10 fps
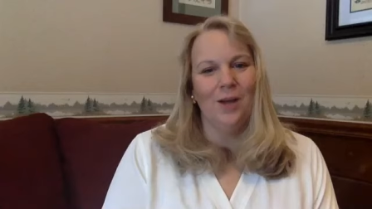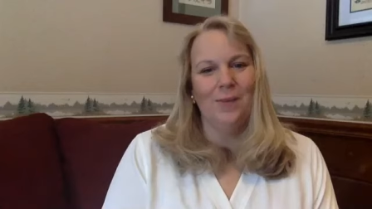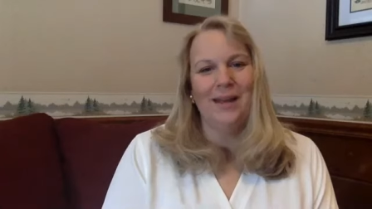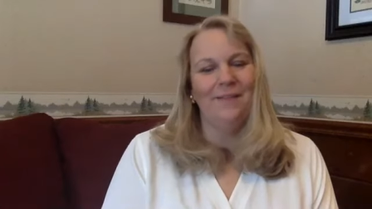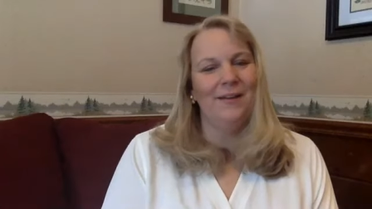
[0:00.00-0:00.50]

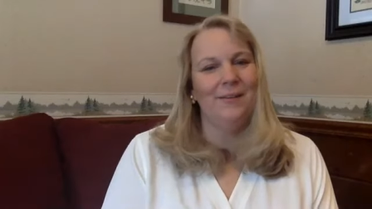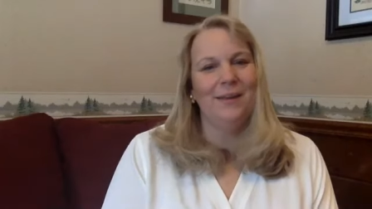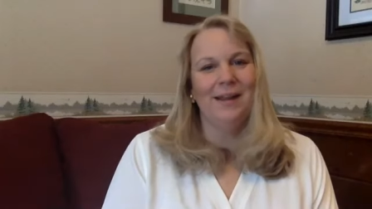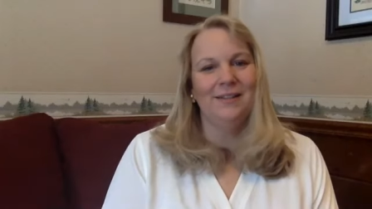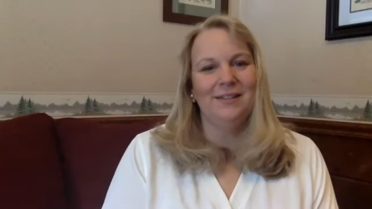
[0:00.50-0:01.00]
And if
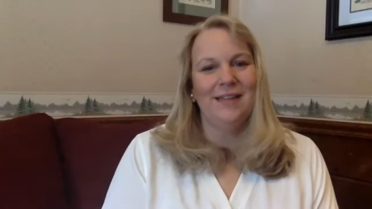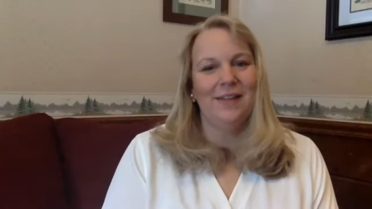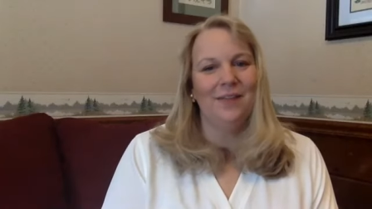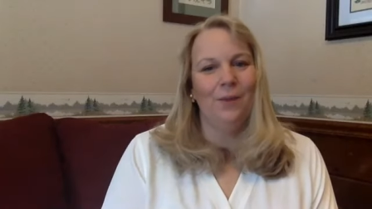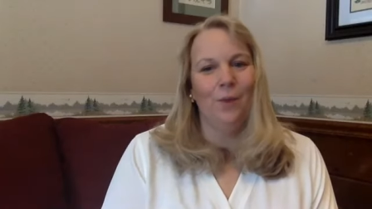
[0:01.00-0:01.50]
anybody else is
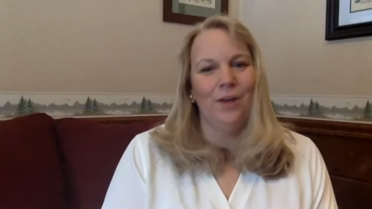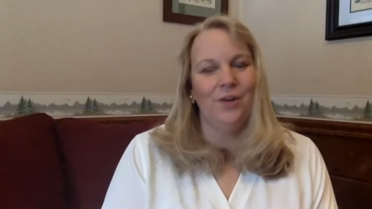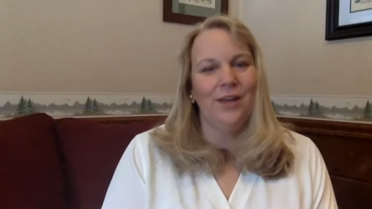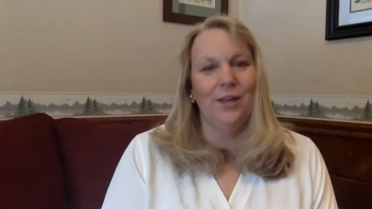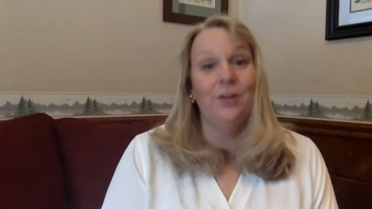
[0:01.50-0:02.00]
out there
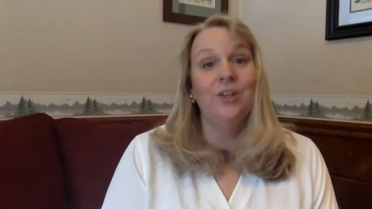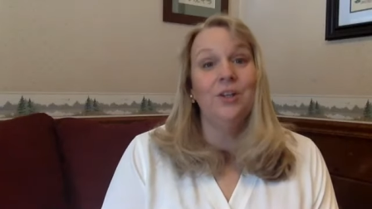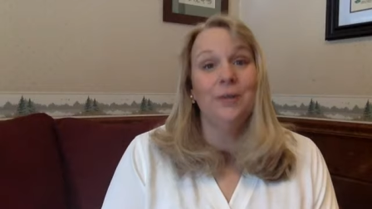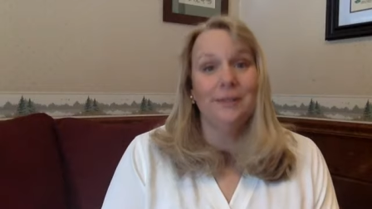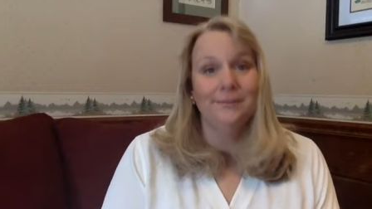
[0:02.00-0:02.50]
wondering, you can
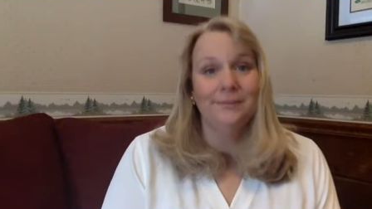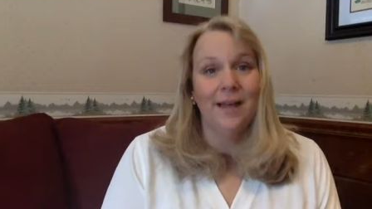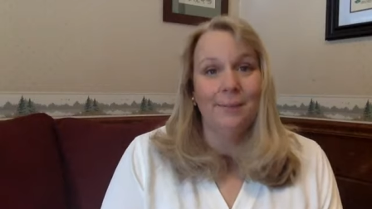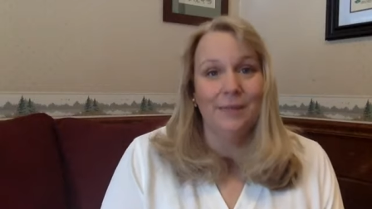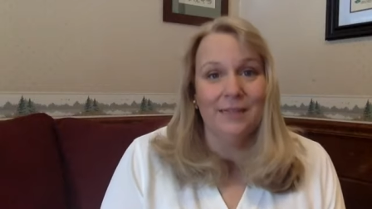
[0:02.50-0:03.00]
do it.
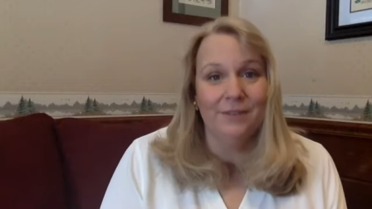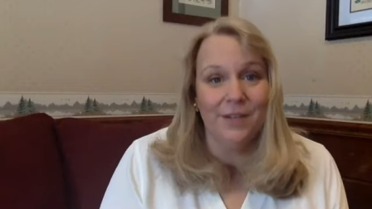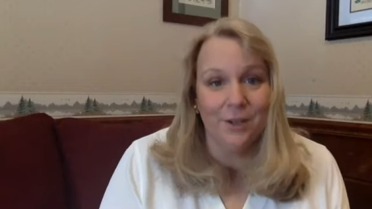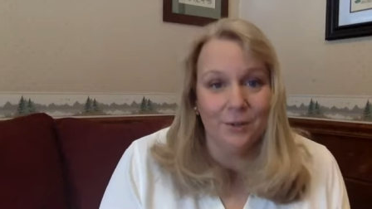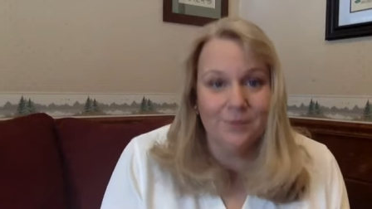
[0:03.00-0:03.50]
I believe
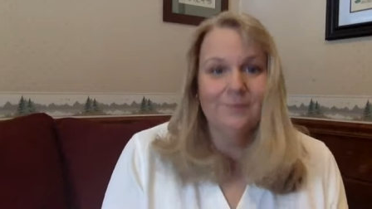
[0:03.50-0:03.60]
in you.